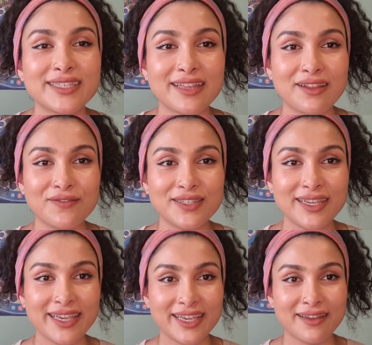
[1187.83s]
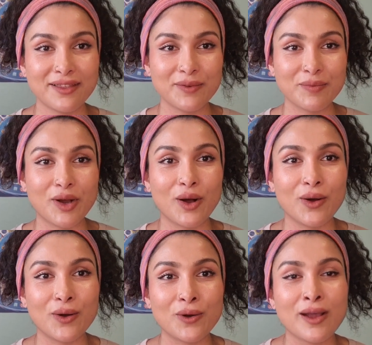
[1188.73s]
I love to hear them
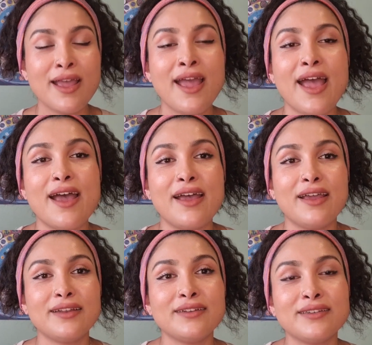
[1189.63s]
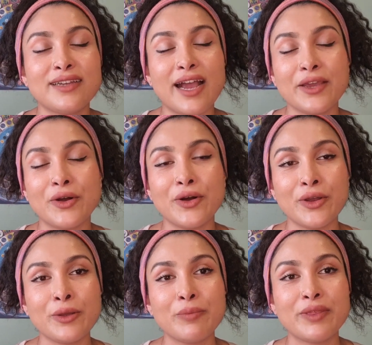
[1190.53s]
all, and I
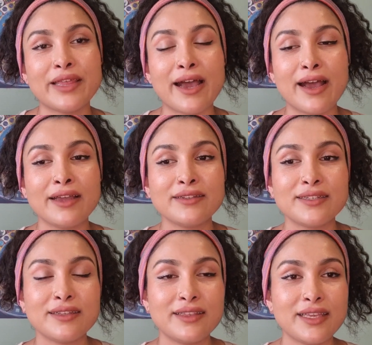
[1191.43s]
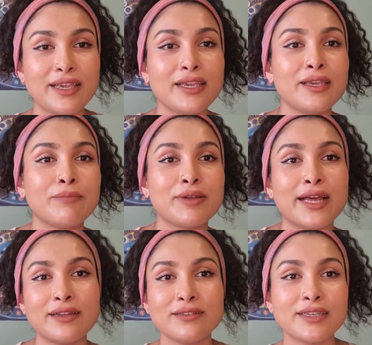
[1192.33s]
hope that the
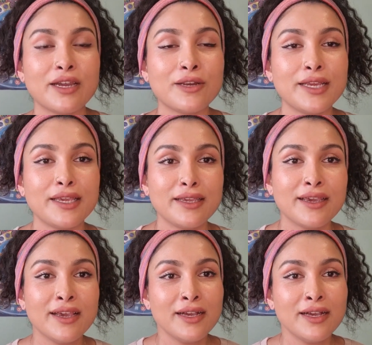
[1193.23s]
planetary